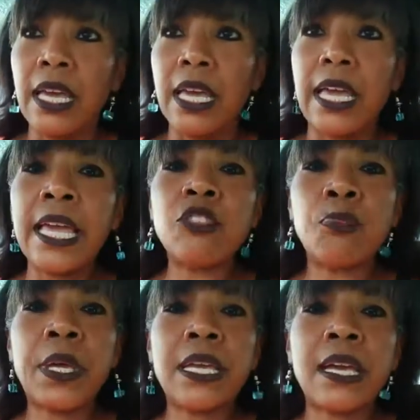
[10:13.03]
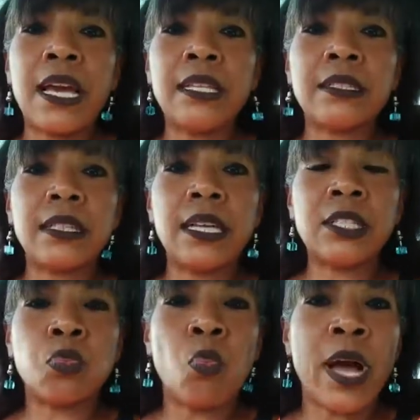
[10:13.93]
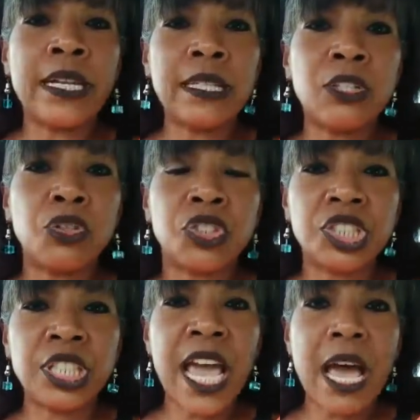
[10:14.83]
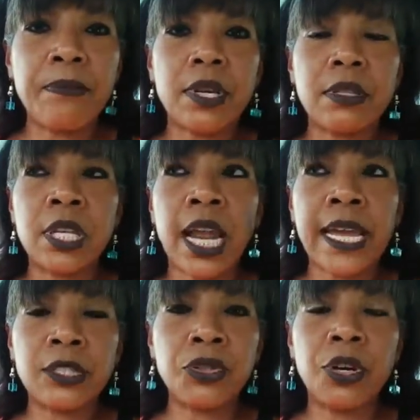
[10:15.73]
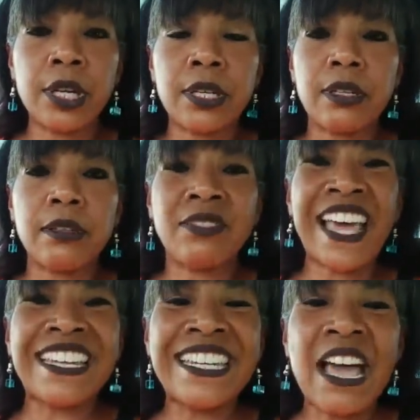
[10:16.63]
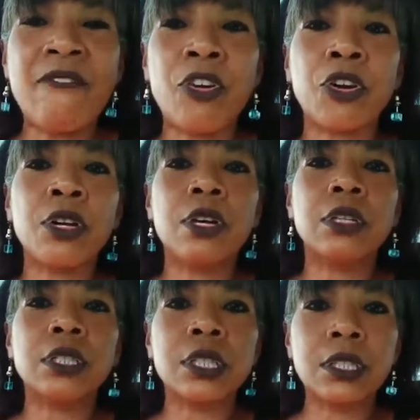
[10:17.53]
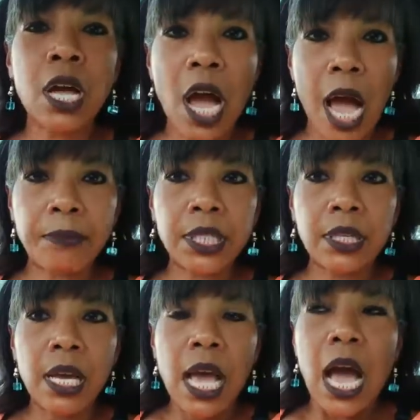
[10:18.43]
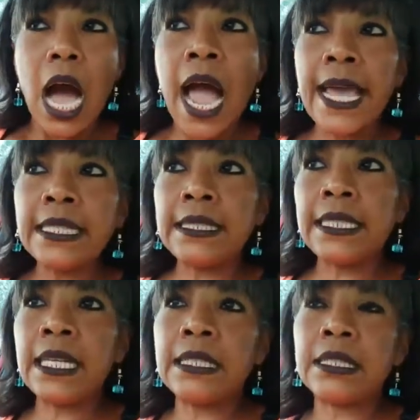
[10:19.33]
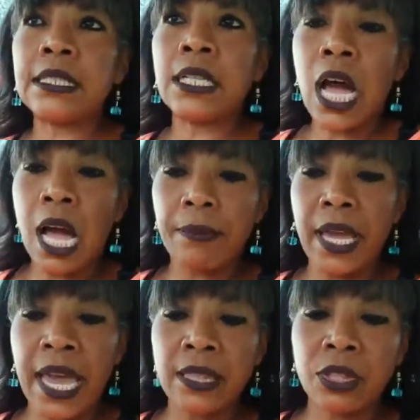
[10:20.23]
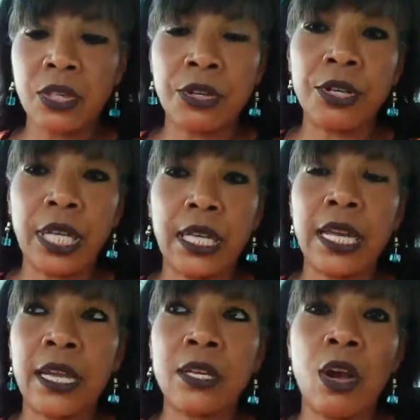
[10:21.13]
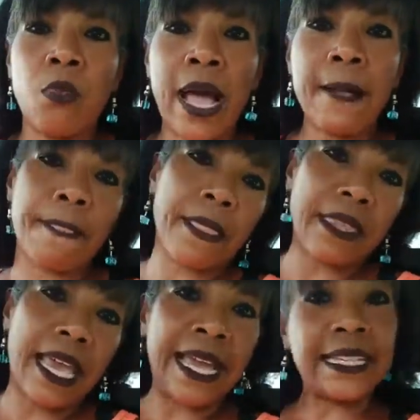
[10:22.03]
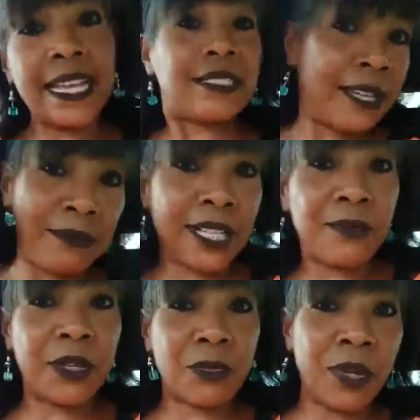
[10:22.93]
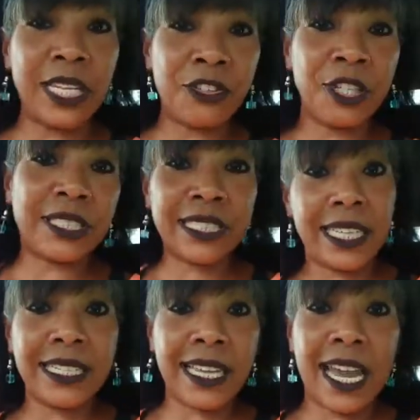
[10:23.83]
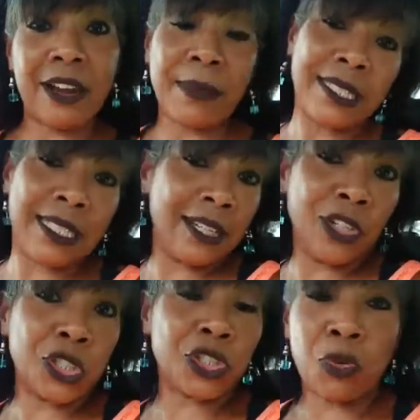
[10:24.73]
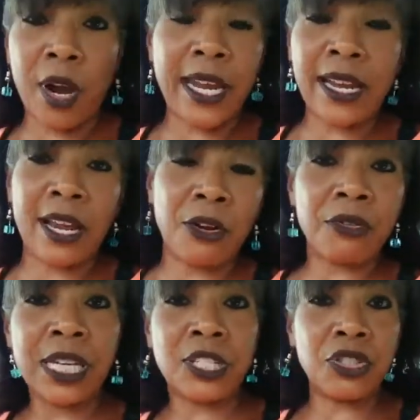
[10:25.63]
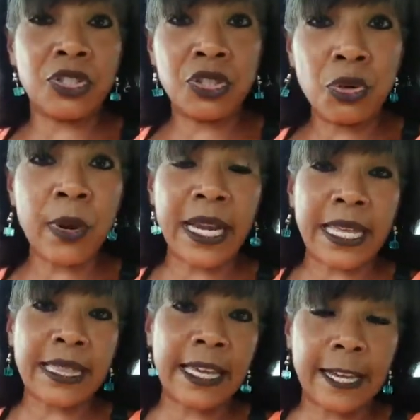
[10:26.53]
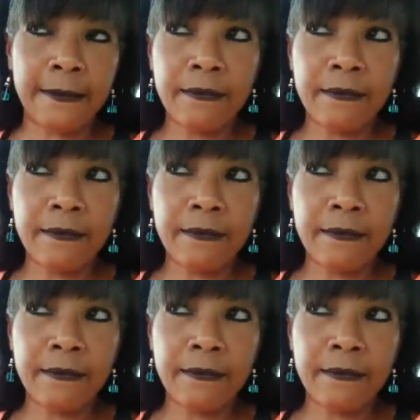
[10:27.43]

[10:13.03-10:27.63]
It's because it's one little step that I took that never stopped. I didn't stop at 30 and go, well, I guess I'm done with really good skincare. My skin looks great. I don't need to do anything.